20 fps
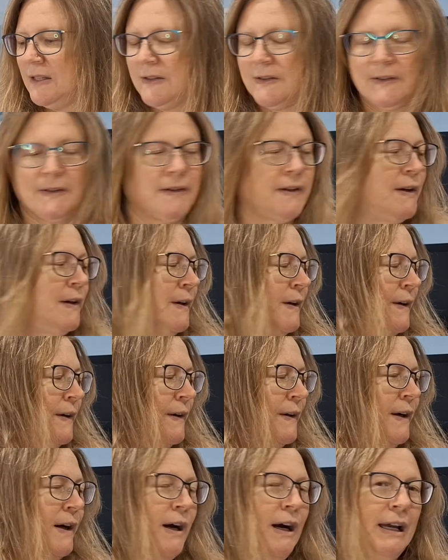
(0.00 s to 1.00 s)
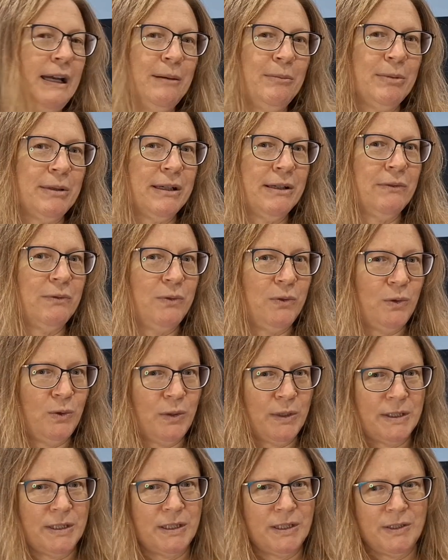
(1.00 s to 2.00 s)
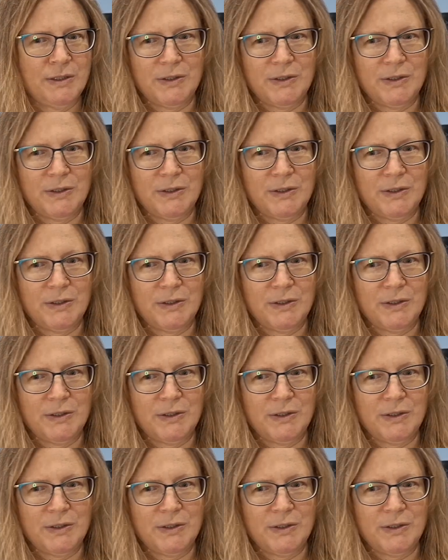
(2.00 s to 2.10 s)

So I am looking forward